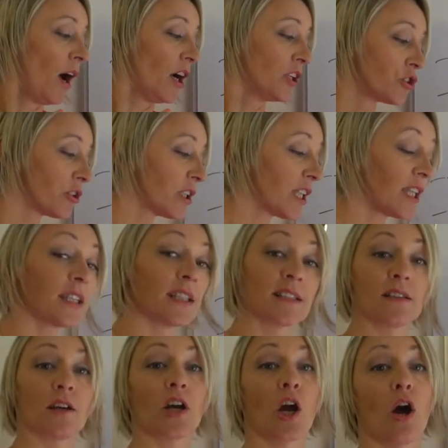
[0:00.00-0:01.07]
And drinking
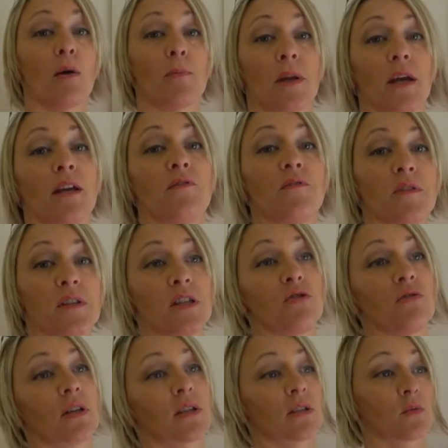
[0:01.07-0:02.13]
things like carbonated fizzy
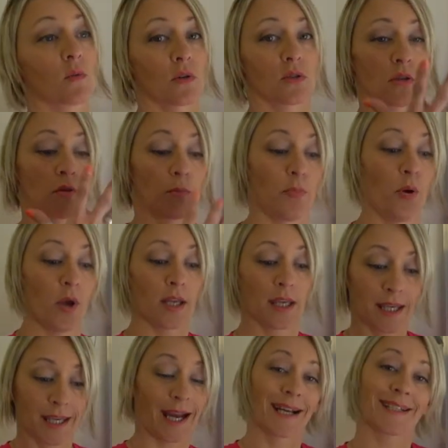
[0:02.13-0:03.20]
drinks as well, so you're putting
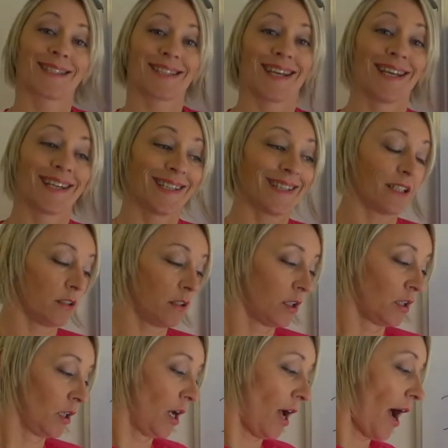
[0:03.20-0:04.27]
gas in.
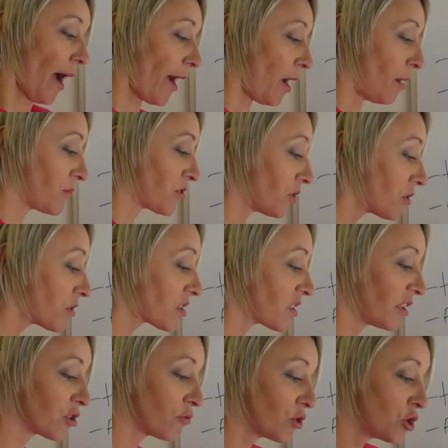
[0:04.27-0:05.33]
So you can
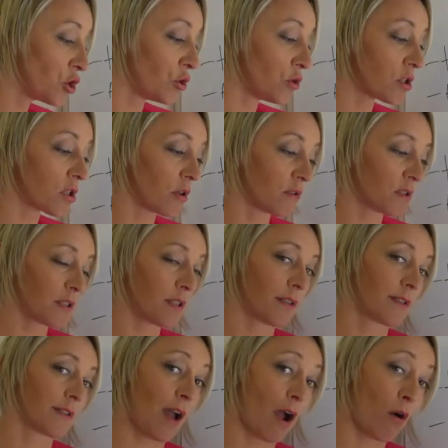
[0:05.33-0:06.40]
start to reduce those
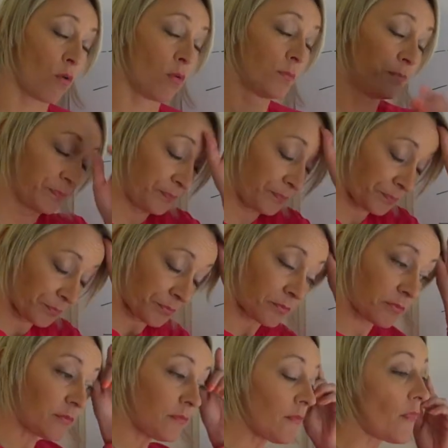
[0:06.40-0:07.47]
things out,
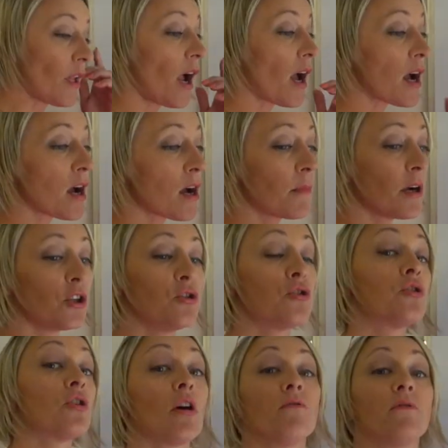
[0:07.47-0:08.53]
and you
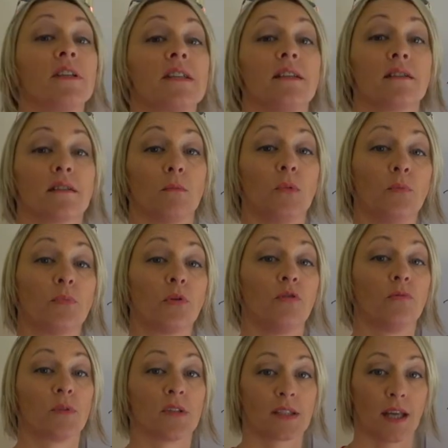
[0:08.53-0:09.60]
should hopefully see some
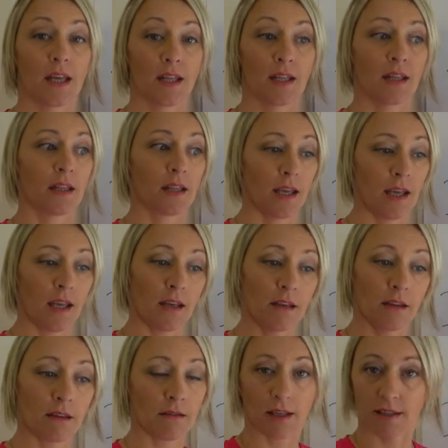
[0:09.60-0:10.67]
improvements in
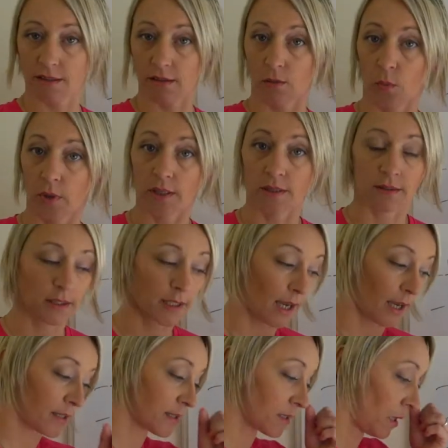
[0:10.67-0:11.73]
things like wind and
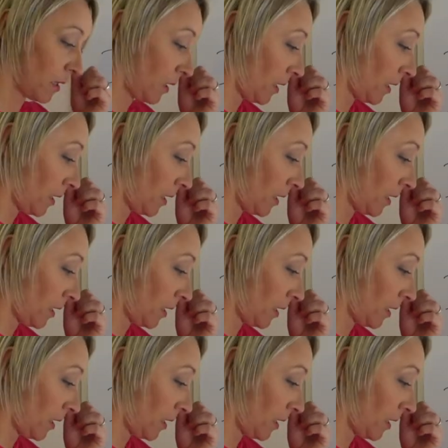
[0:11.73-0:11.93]
gas.